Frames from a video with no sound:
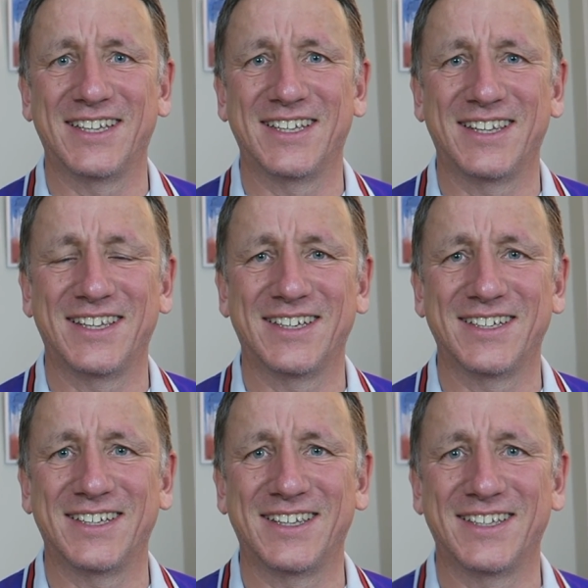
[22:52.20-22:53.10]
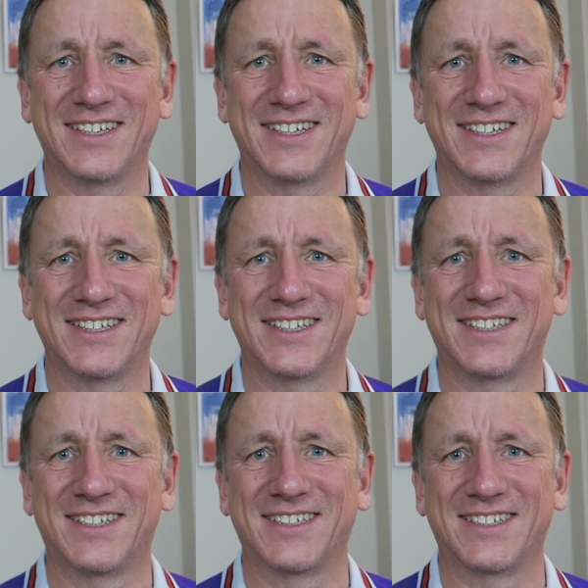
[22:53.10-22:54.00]

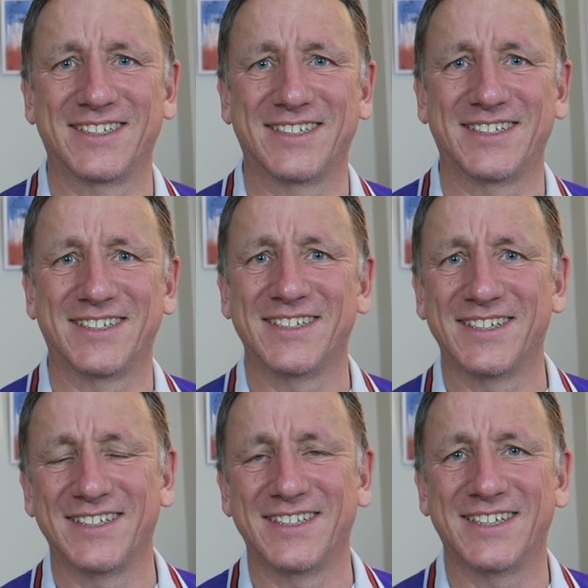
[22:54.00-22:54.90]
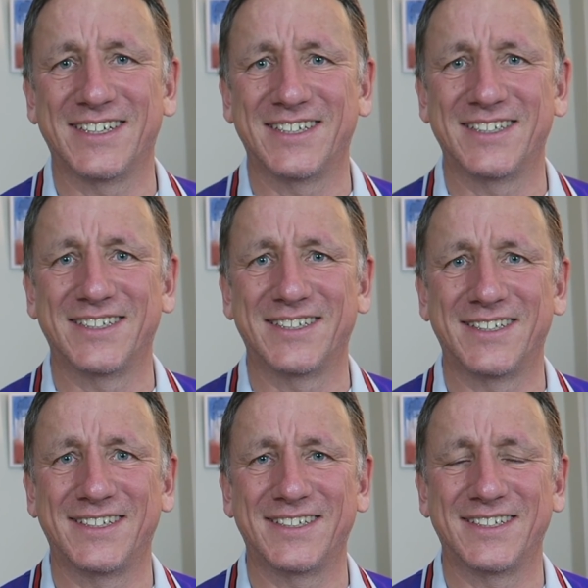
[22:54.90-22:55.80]

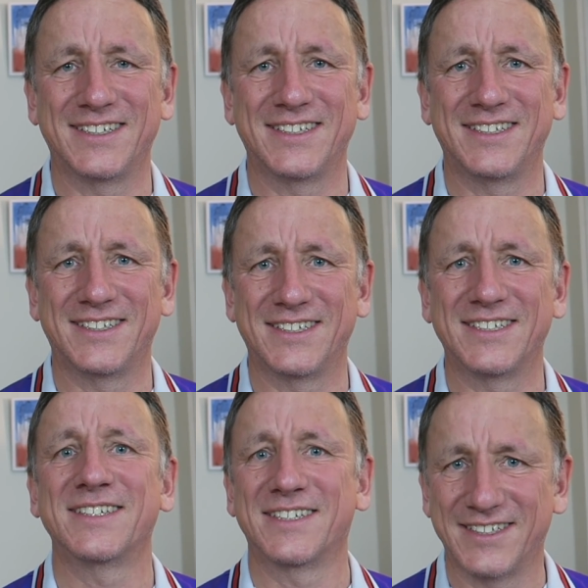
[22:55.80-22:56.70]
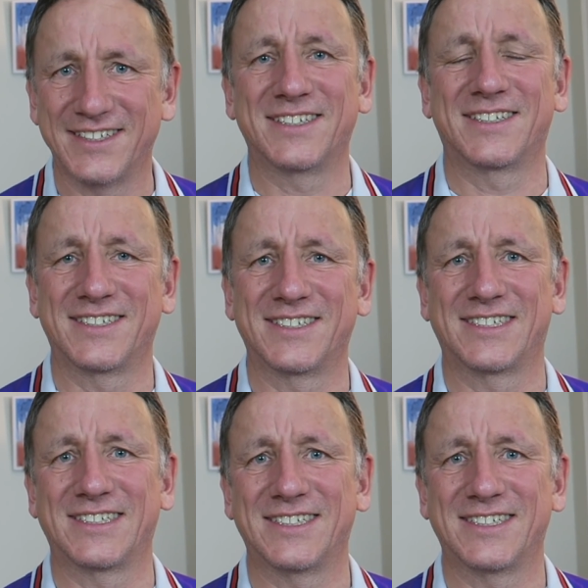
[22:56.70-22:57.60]

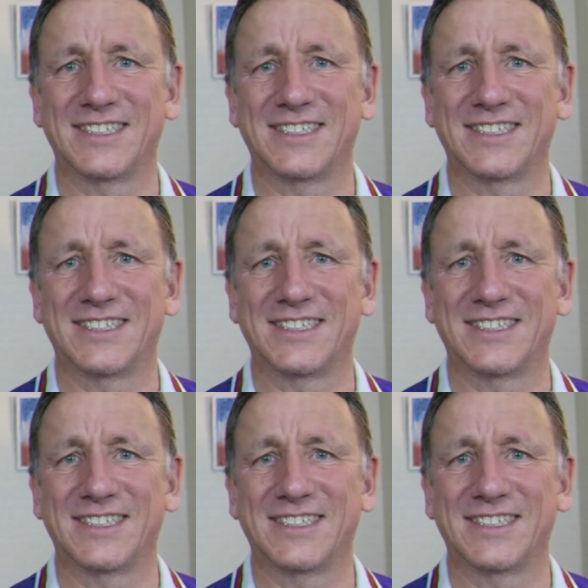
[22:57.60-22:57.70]
No words are spoken by the person on screen.